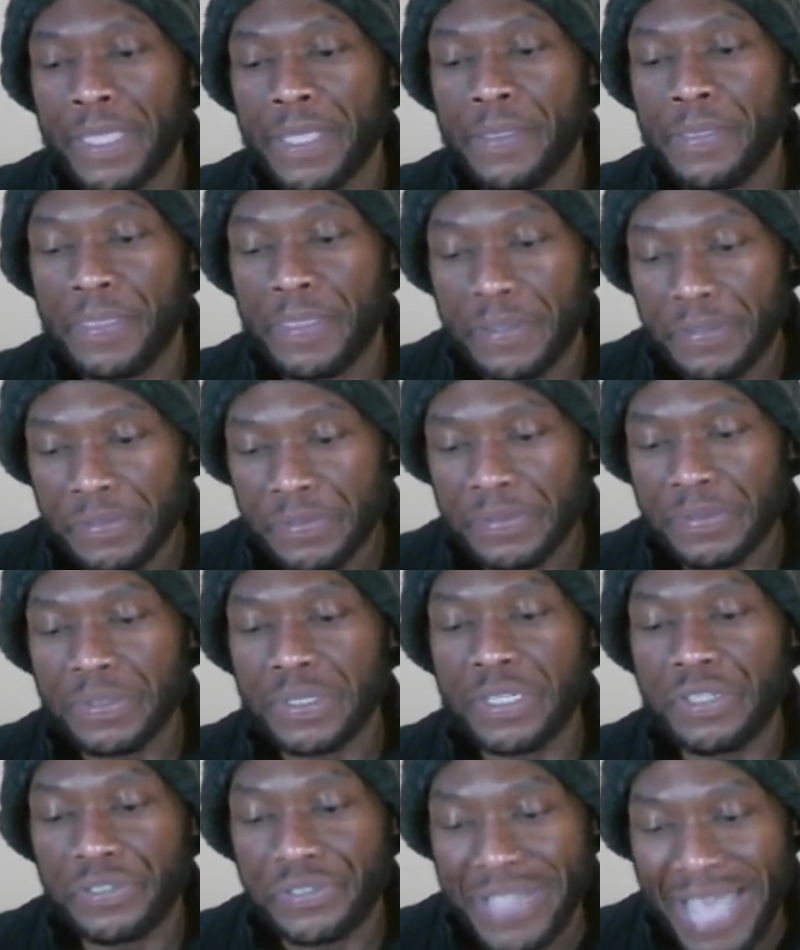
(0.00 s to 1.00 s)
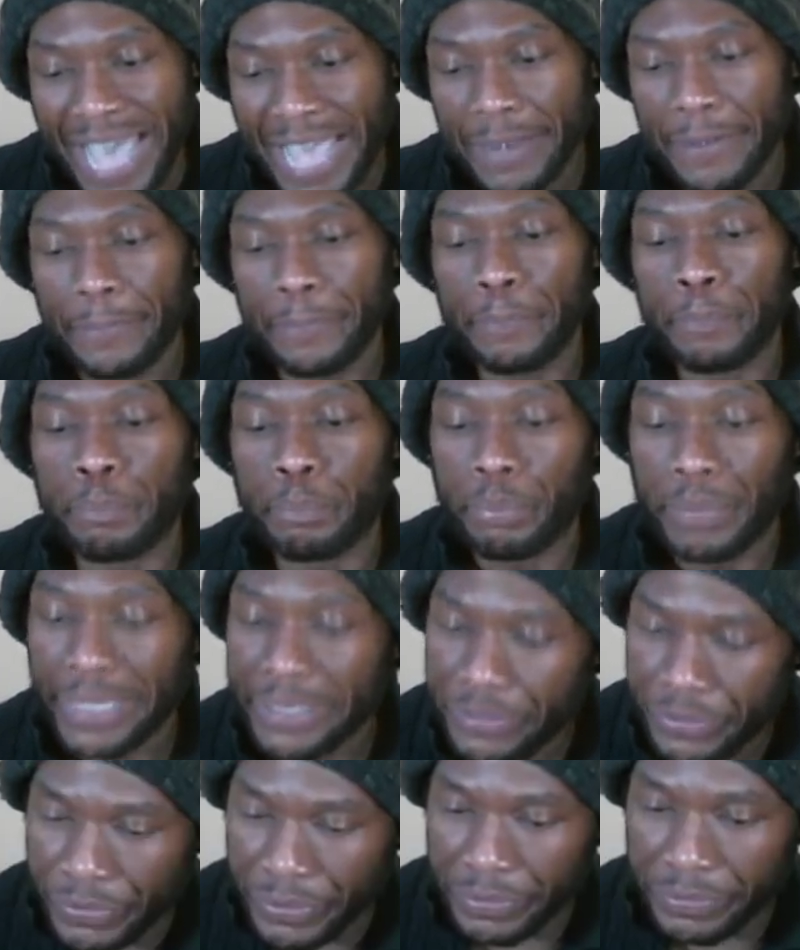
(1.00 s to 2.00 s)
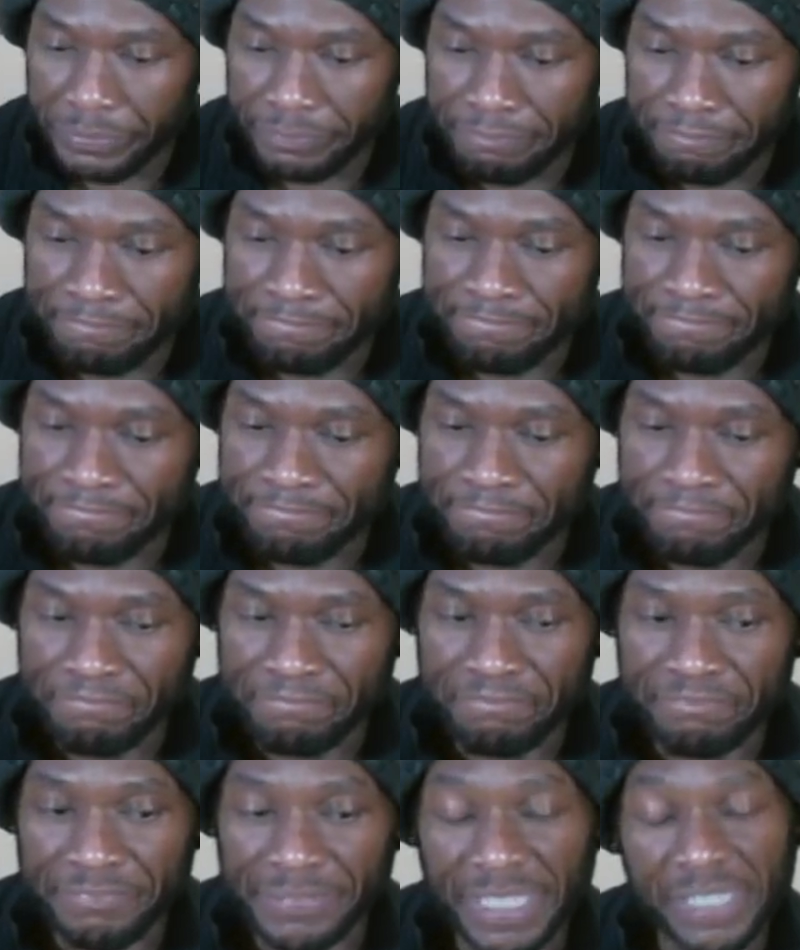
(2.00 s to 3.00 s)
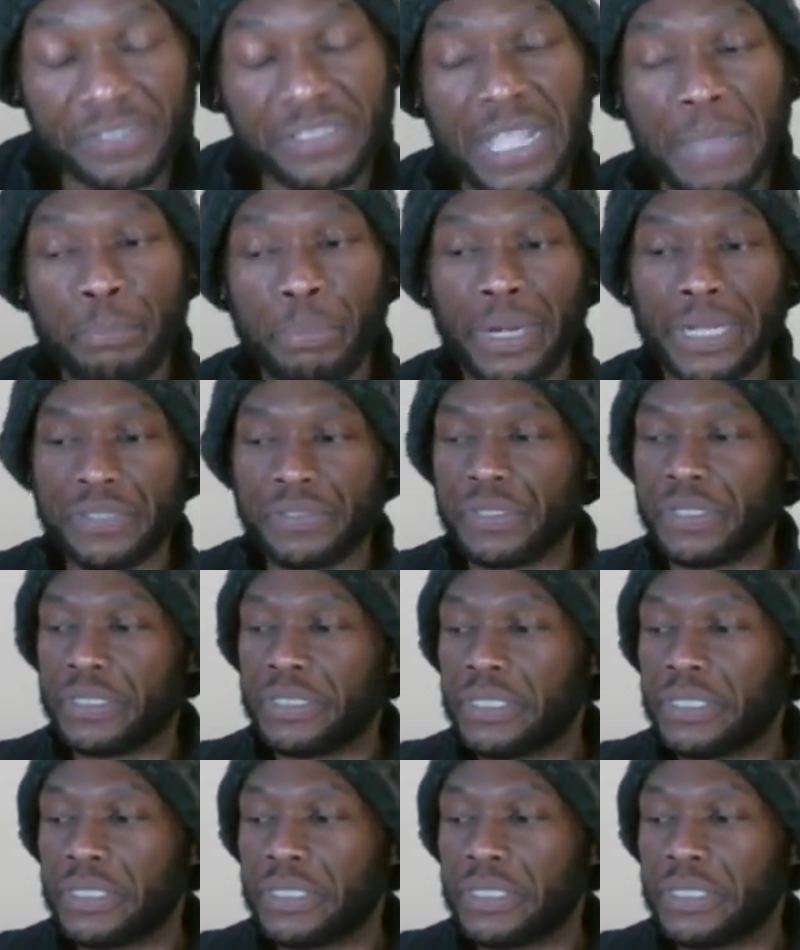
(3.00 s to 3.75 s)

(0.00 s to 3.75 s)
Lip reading: This is not Brexit. It's not Brexit.